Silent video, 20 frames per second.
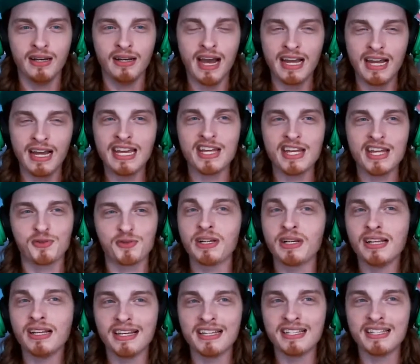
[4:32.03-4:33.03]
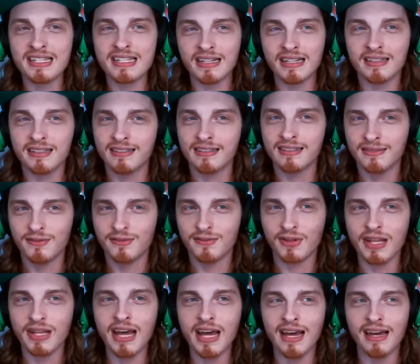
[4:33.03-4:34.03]
I guess, realistic
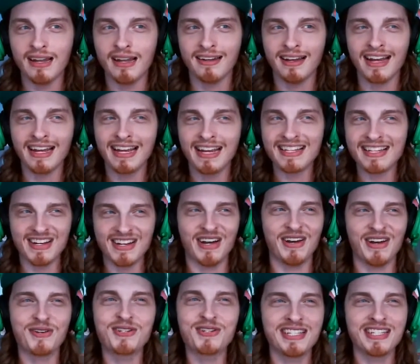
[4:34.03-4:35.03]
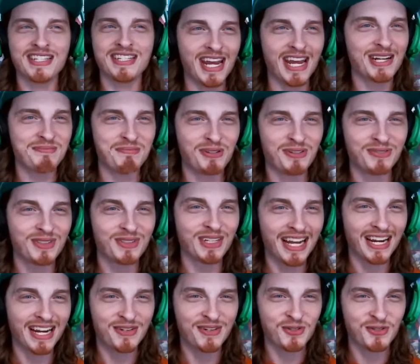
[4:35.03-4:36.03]
for that. I guess understandable for
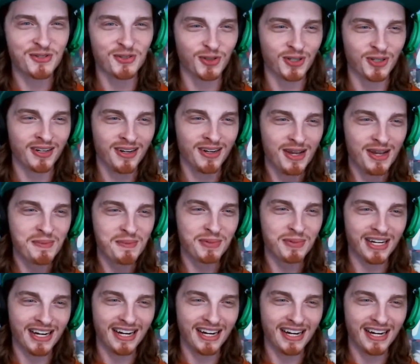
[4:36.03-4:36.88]
that controller. But